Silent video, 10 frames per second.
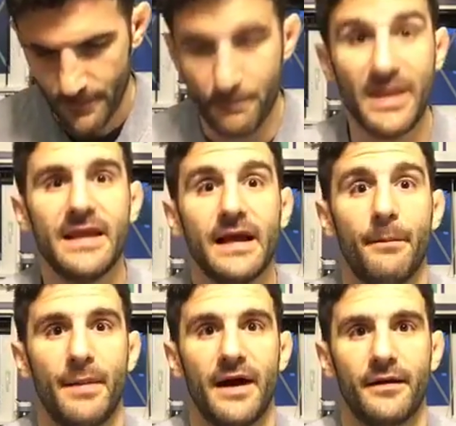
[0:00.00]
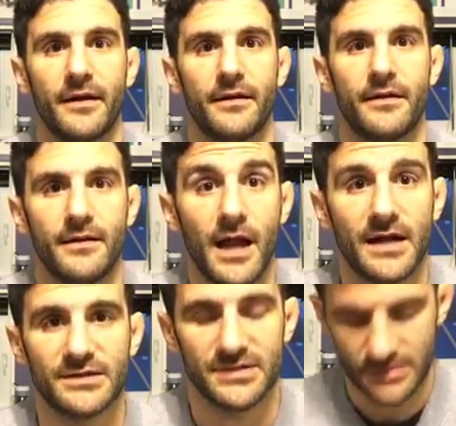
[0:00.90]
being about it,
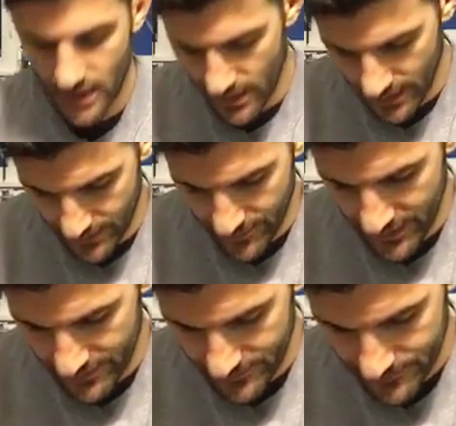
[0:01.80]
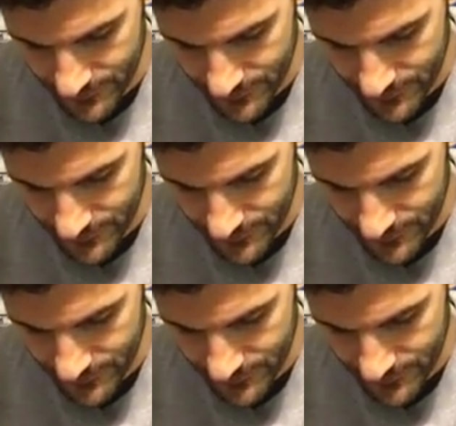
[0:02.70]
not just talking about it.